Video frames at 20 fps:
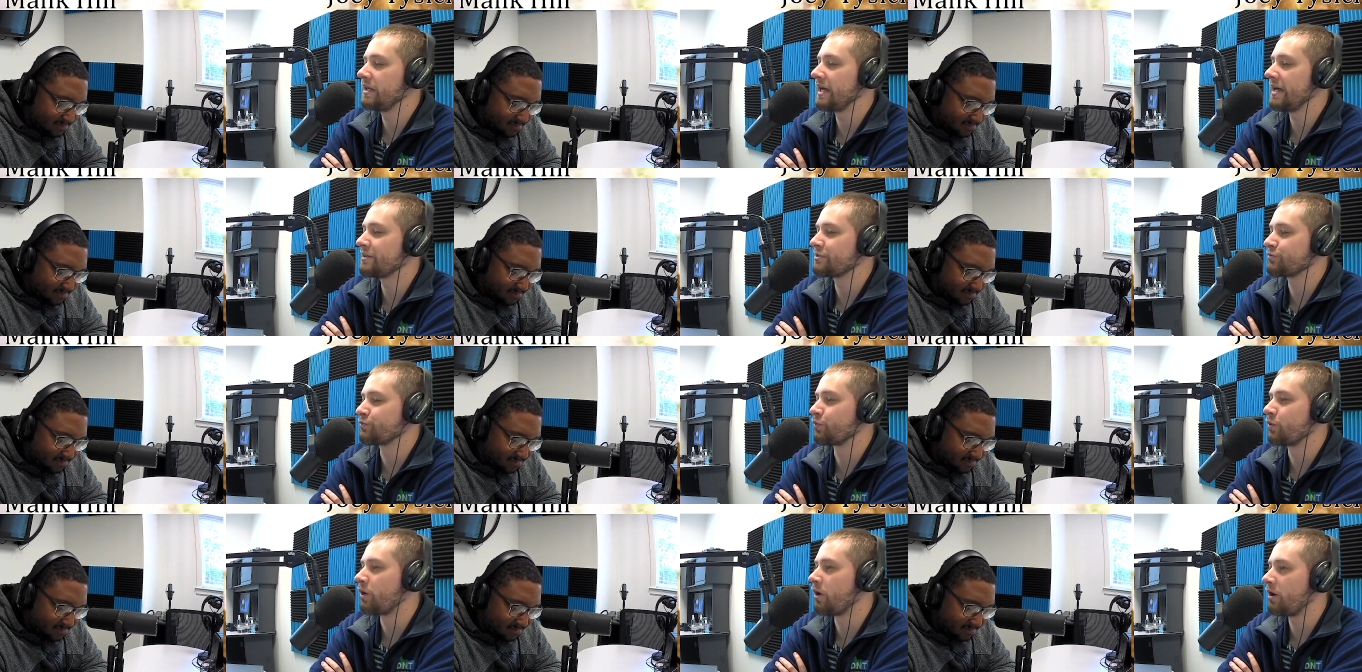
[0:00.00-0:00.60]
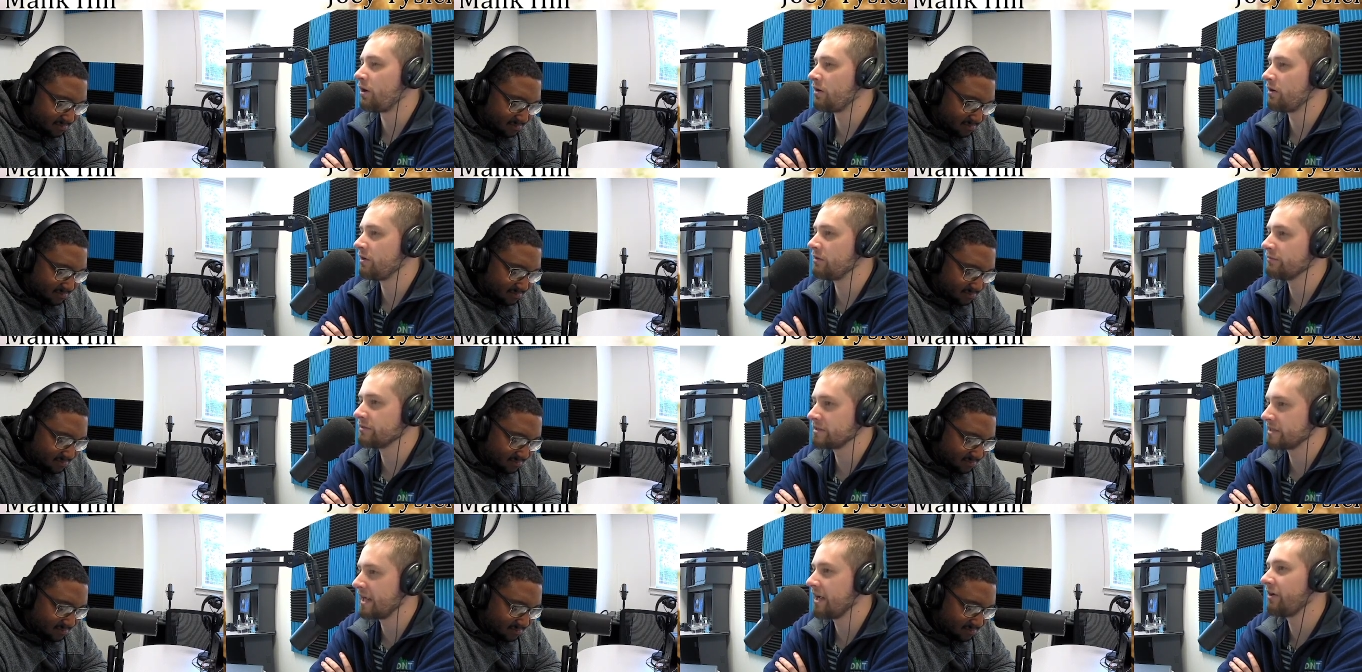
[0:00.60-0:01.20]
Speaker 1: as raw
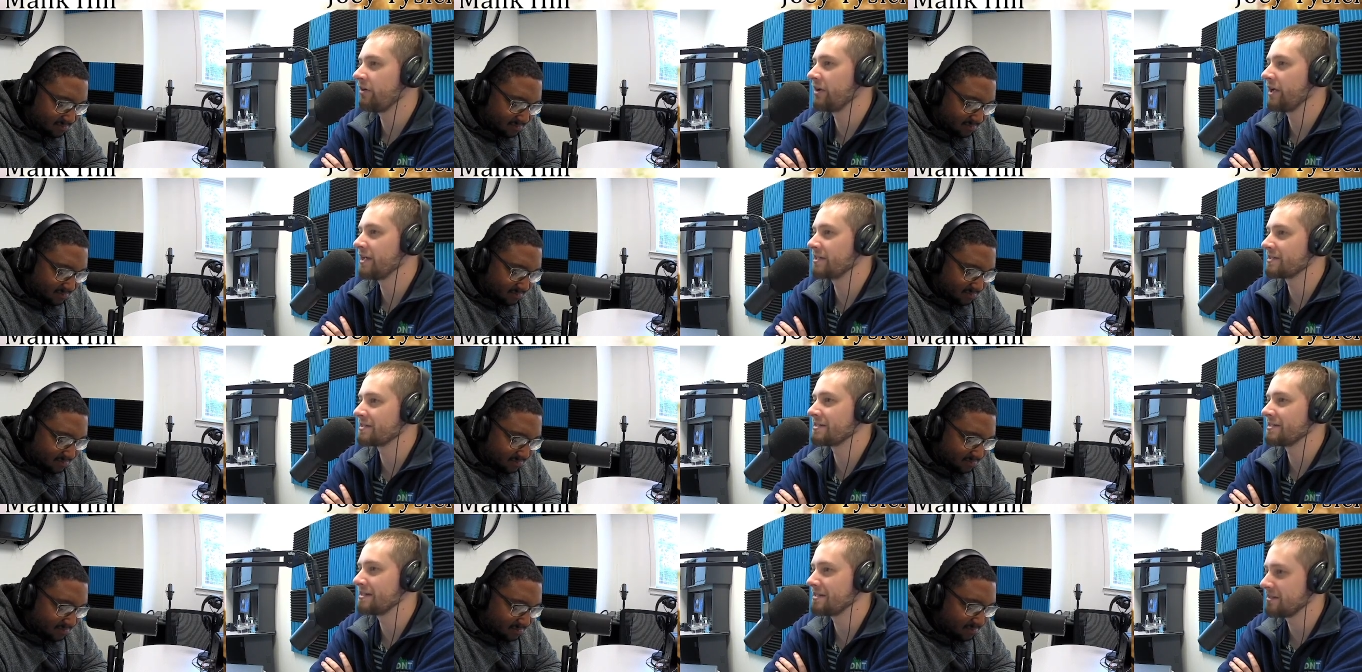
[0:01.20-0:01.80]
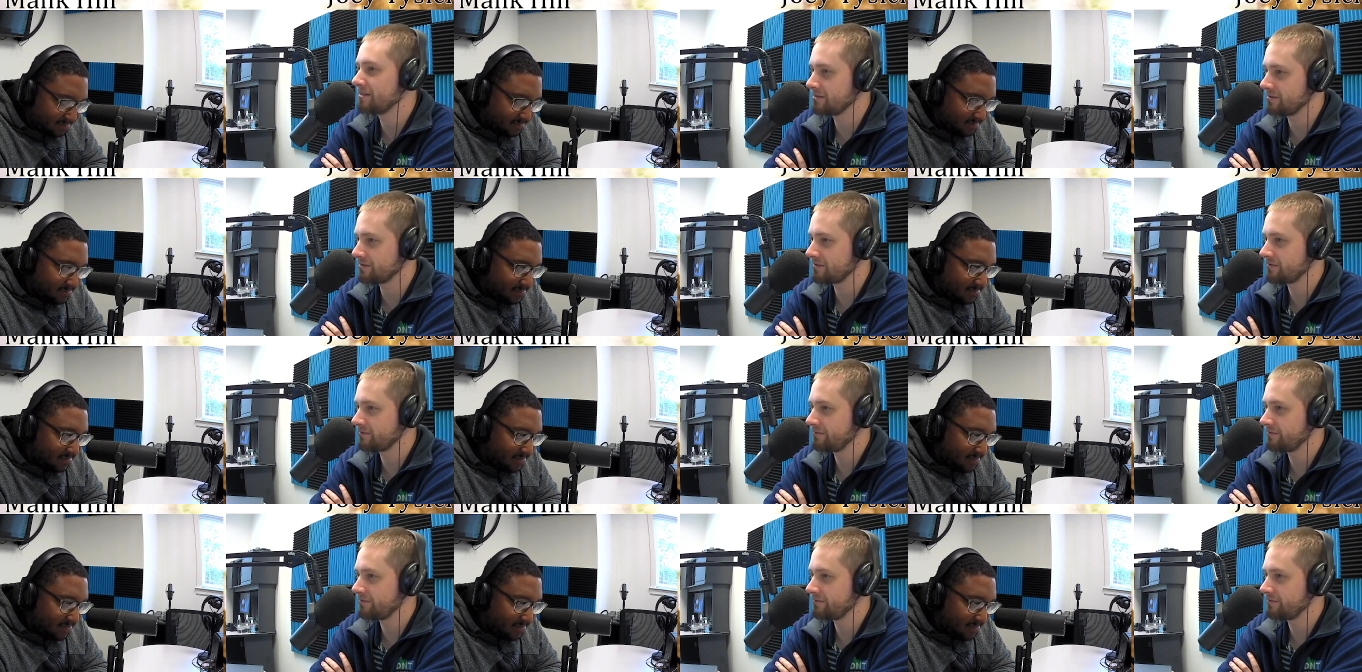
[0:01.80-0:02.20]
of a talent as he is.